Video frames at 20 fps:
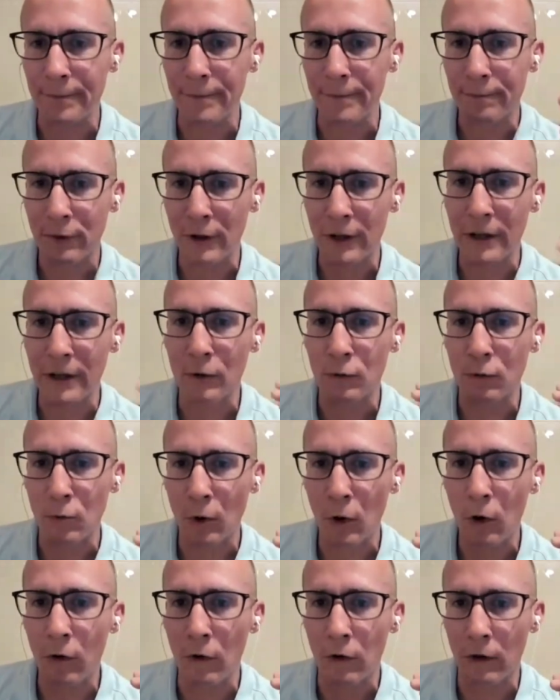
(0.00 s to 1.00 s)
play a
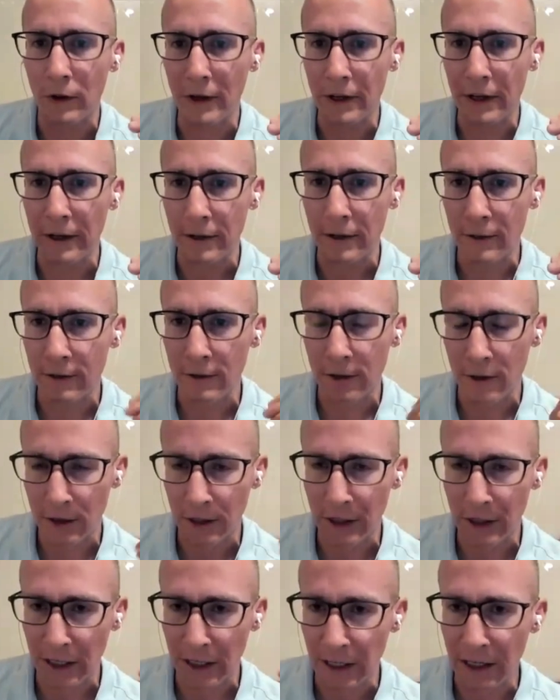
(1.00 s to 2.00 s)
role in the
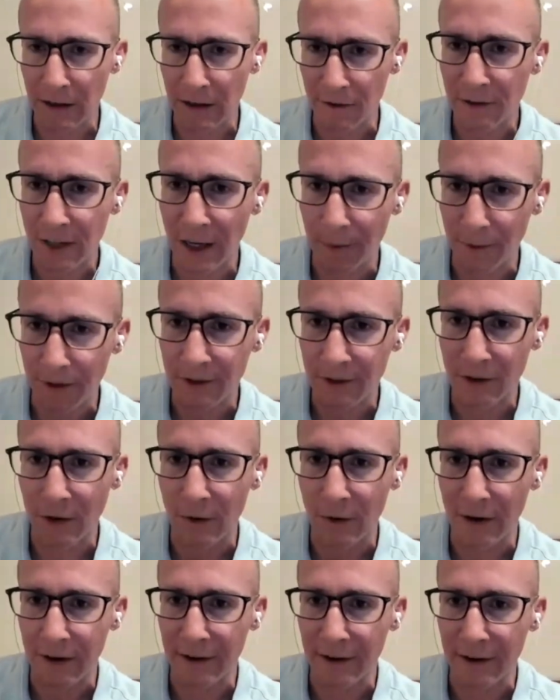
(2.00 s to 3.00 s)
thinking of Thomas
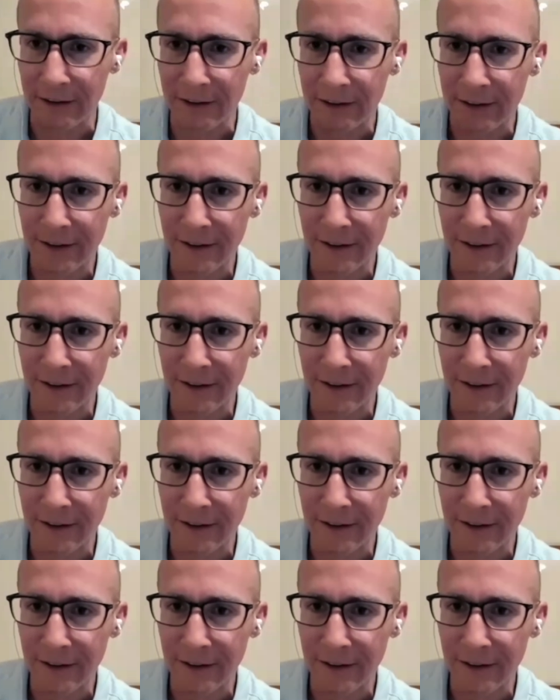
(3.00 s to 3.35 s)
Aquinas?